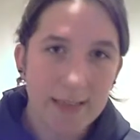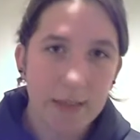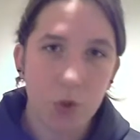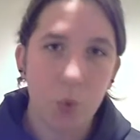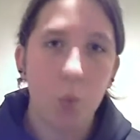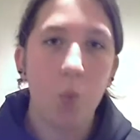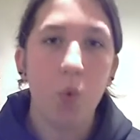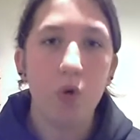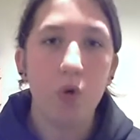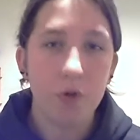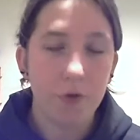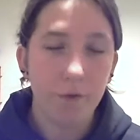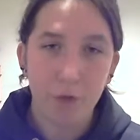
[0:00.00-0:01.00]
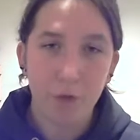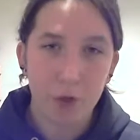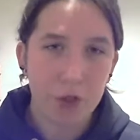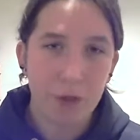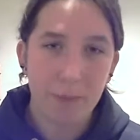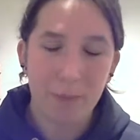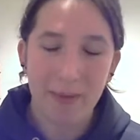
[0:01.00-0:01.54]
since wars
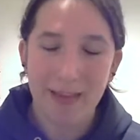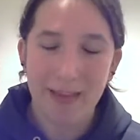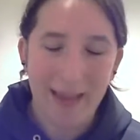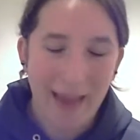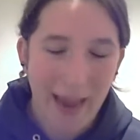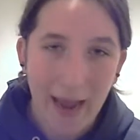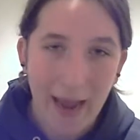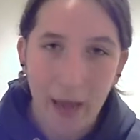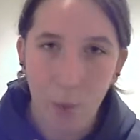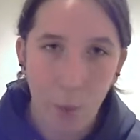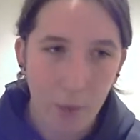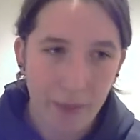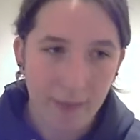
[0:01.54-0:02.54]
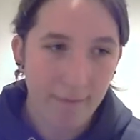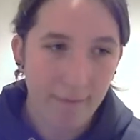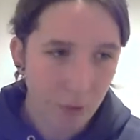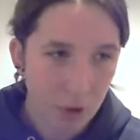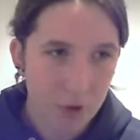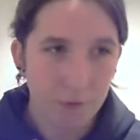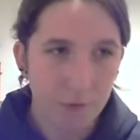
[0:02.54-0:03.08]
first began with the
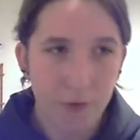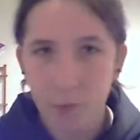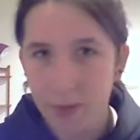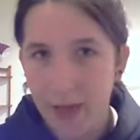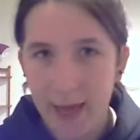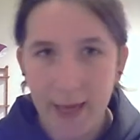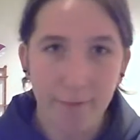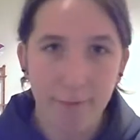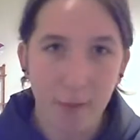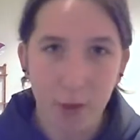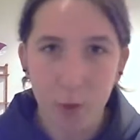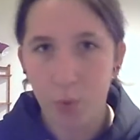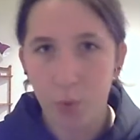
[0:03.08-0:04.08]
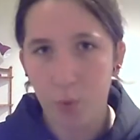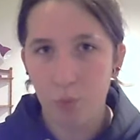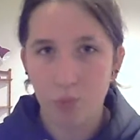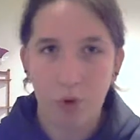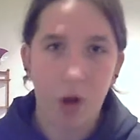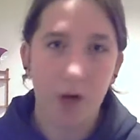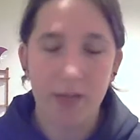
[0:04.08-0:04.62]
first few cavemen who
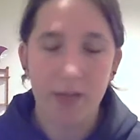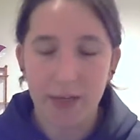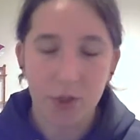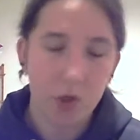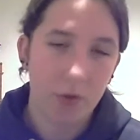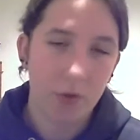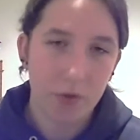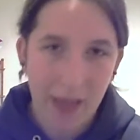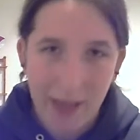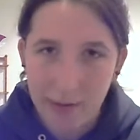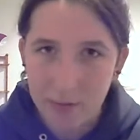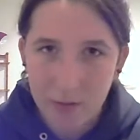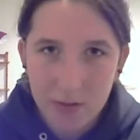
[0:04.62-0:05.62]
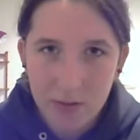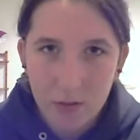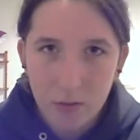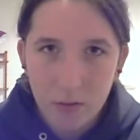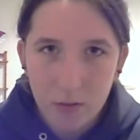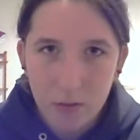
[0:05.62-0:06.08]
threw rocks at each other's heads.